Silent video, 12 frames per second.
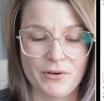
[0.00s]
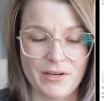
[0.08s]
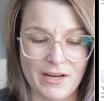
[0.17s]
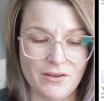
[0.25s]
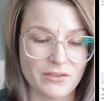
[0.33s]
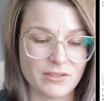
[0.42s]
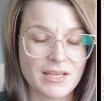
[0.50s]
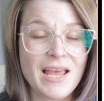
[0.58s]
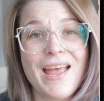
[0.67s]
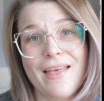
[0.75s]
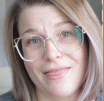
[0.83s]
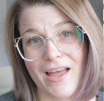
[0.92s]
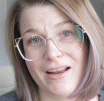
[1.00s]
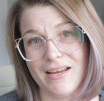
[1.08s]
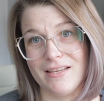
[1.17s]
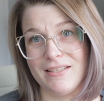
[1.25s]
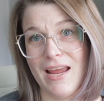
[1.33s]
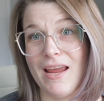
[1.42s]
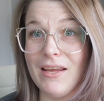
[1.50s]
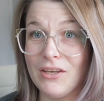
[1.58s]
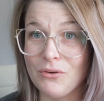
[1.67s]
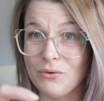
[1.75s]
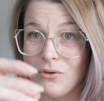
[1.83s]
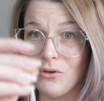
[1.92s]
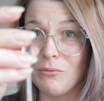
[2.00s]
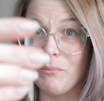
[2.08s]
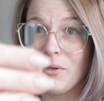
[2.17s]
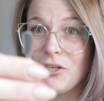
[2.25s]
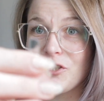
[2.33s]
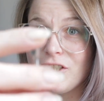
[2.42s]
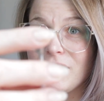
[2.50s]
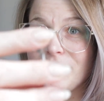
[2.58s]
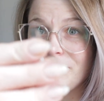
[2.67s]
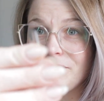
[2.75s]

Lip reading: your nails. That is a cuticle pusher